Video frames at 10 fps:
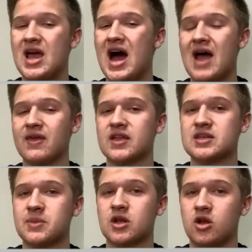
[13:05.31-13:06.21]
I think it's
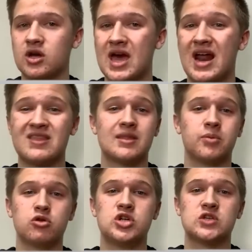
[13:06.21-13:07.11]
something to look at. I think the
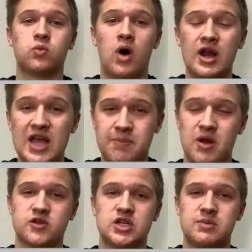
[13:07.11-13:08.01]
Blue Jays want Nate
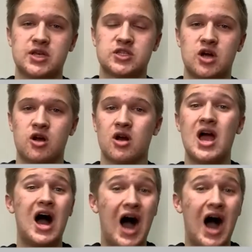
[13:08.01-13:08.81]
Pearson to be a starter.